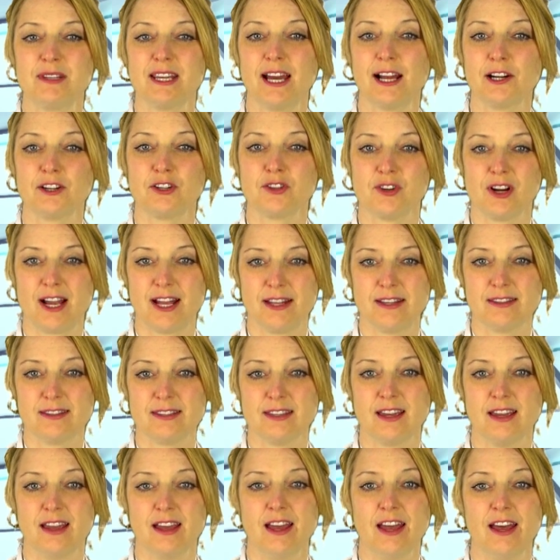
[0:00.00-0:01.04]
tech trends,
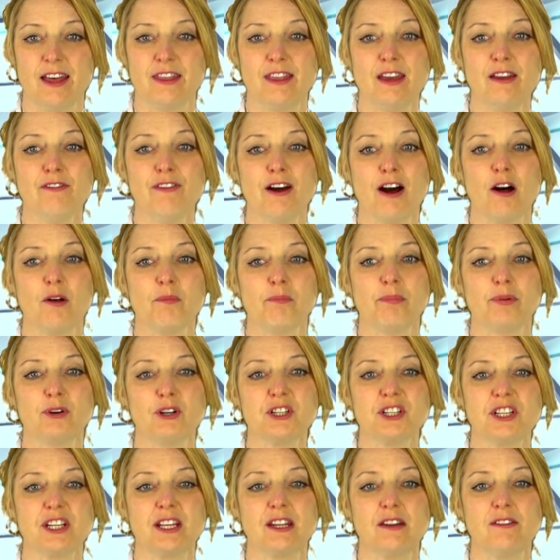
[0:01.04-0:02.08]
They've helped
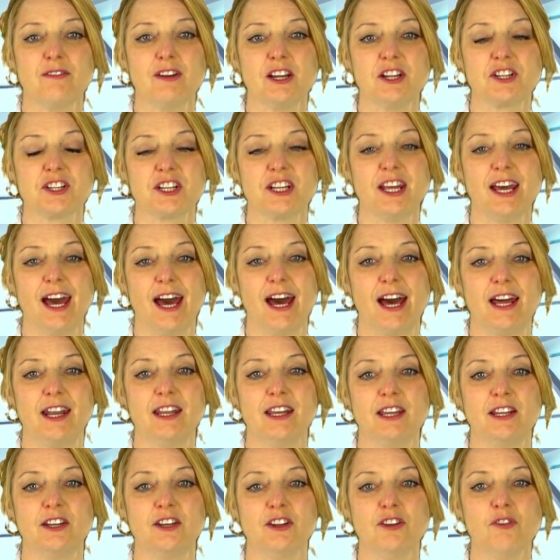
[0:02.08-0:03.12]
push innovation ahead
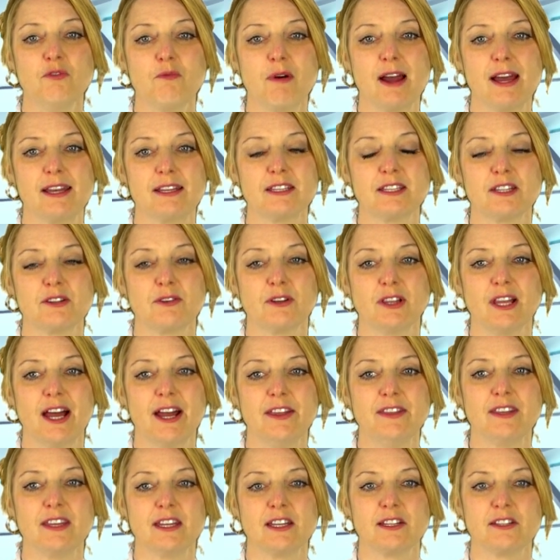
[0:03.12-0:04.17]
in new ways to
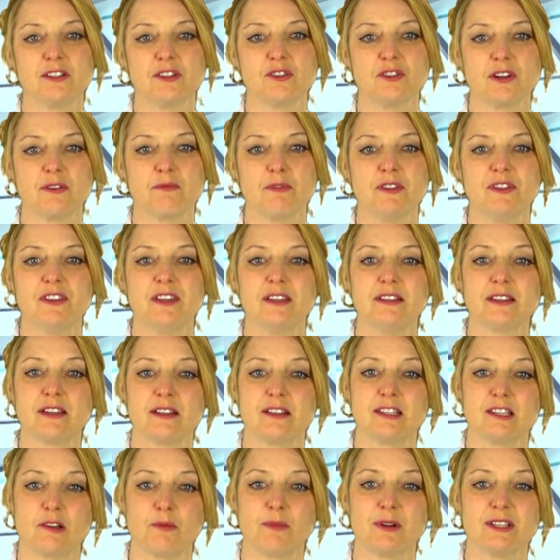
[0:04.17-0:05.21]
align the industry with these
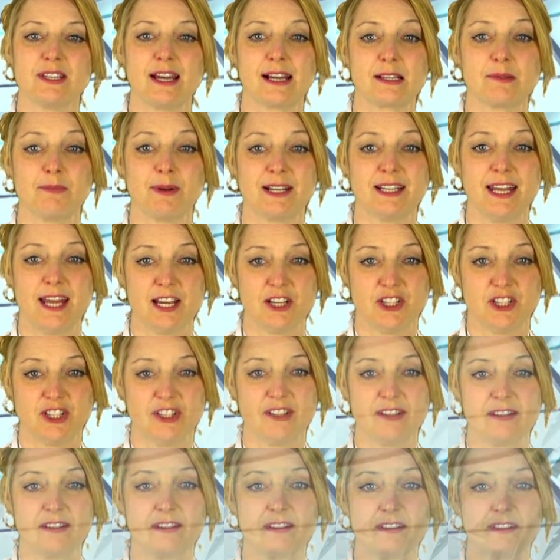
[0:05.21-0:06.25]
consumers'
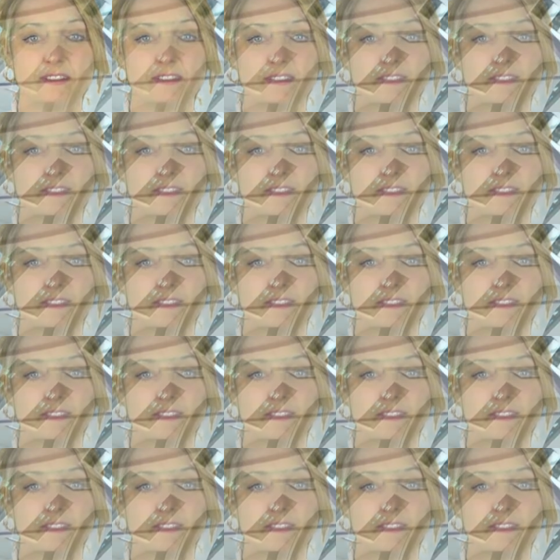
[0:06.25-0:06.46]
expectations.